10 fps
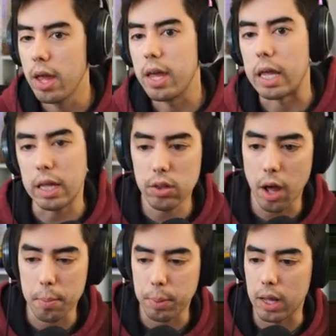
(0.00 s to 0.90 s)
He's
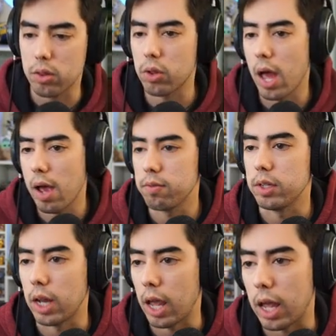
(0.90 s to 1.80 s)
on pace to having
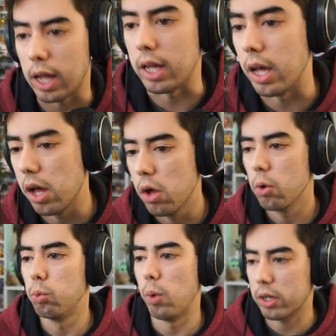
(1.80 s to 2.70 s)
a
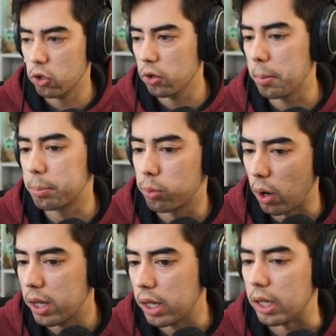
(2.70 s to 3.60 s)

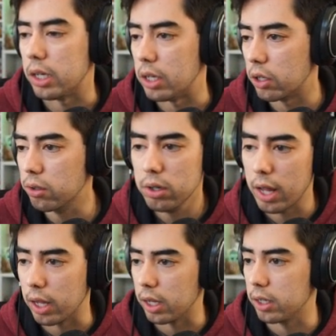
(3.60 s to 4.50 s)
record-breaking year,
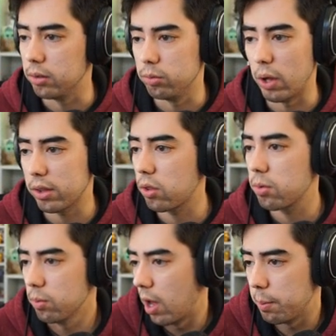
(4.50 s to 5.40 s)
and that's
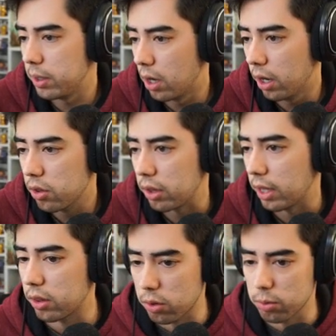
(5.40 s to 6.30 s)
I mean honestly
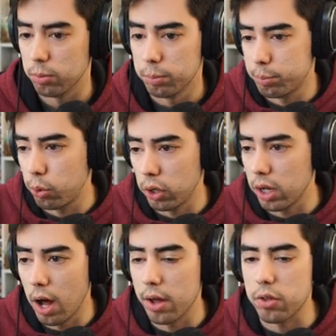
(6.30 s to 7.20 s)
that's pretty
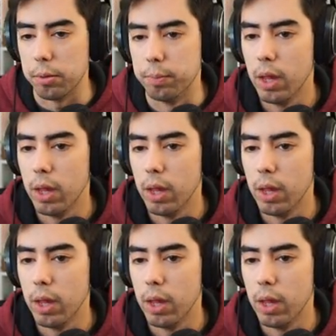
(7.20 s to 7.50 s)
awesome.